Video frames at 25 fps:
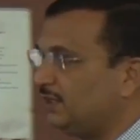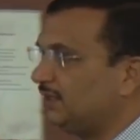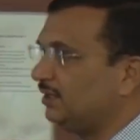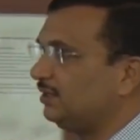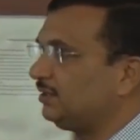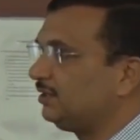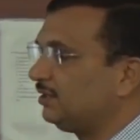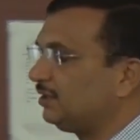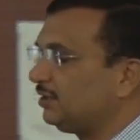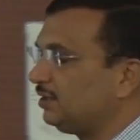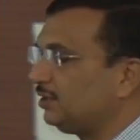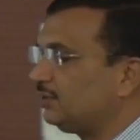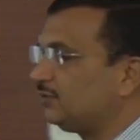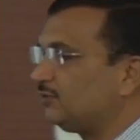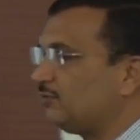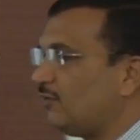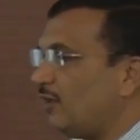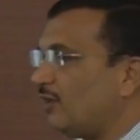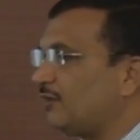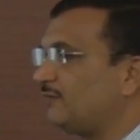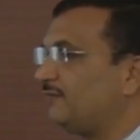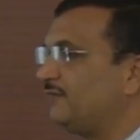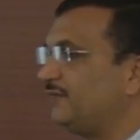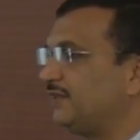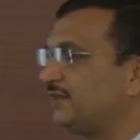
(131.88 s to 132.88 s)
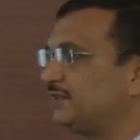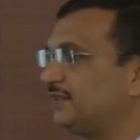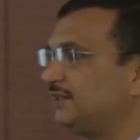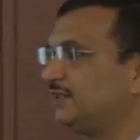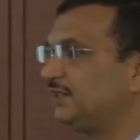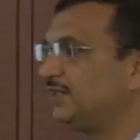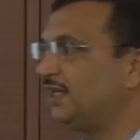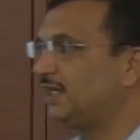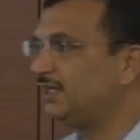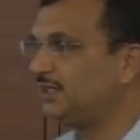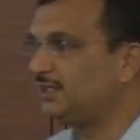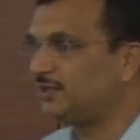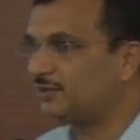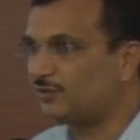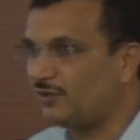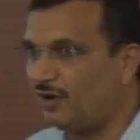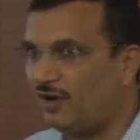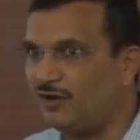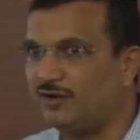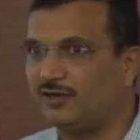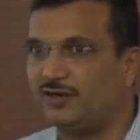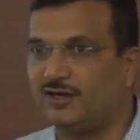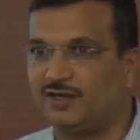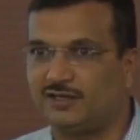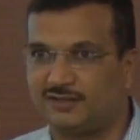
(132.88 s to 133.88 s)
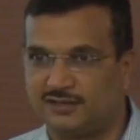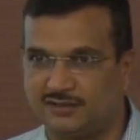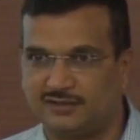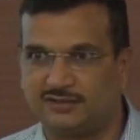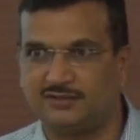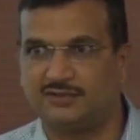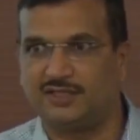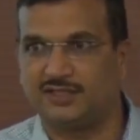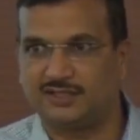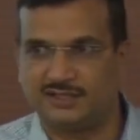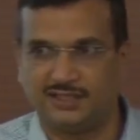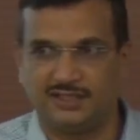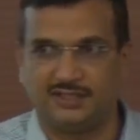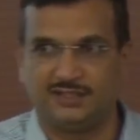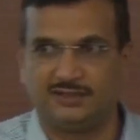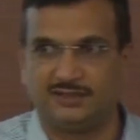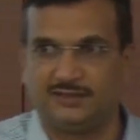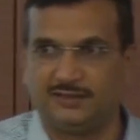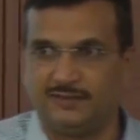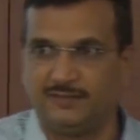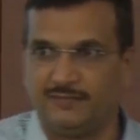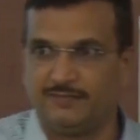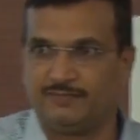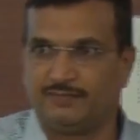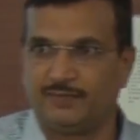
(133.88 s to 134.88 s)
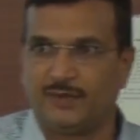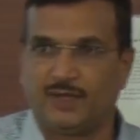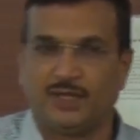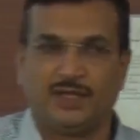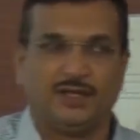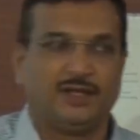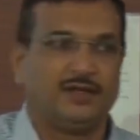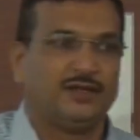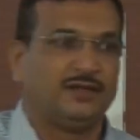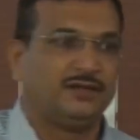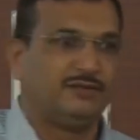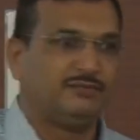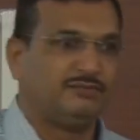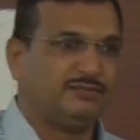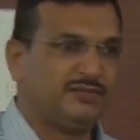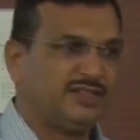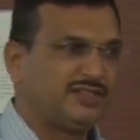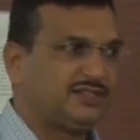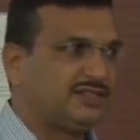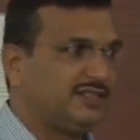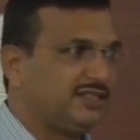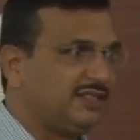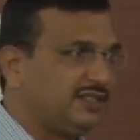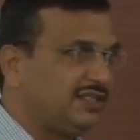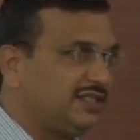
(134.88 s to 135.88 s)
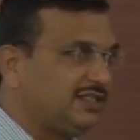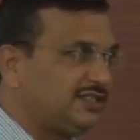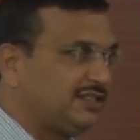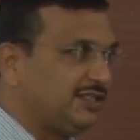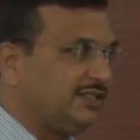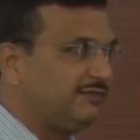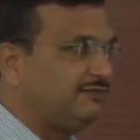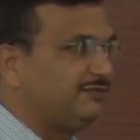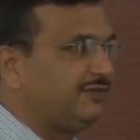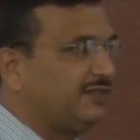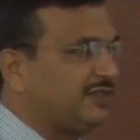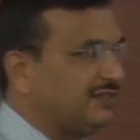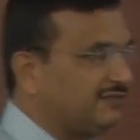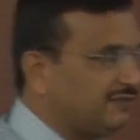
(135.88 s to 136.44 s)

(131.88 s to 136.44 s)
it is not fixing any wrong or nothing. Missing is if it